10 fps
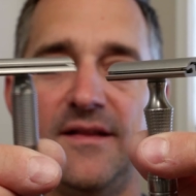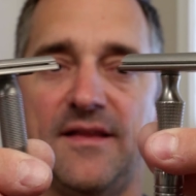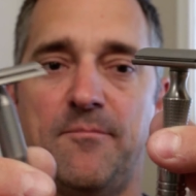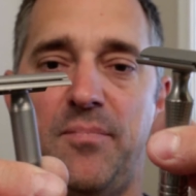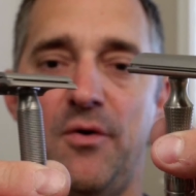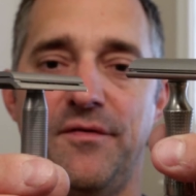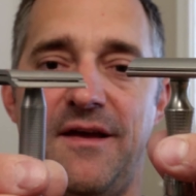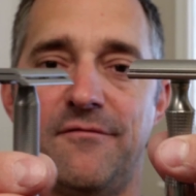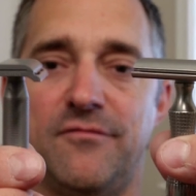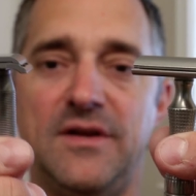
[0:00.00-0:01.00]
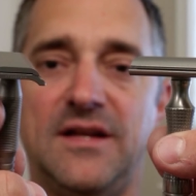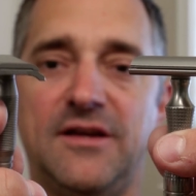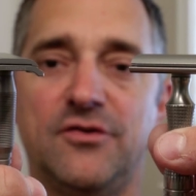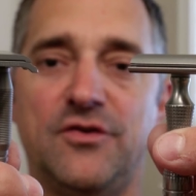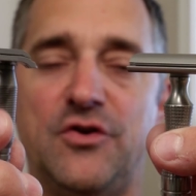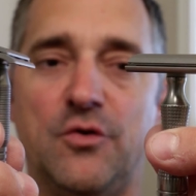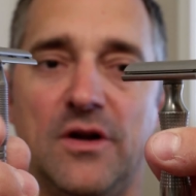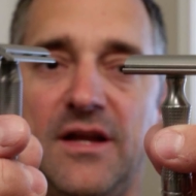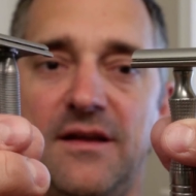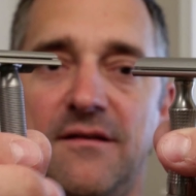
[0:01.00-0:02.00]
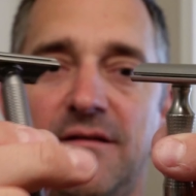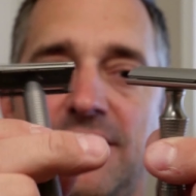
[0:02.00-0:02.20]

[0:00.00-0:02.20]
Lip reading: They both have really good knurling.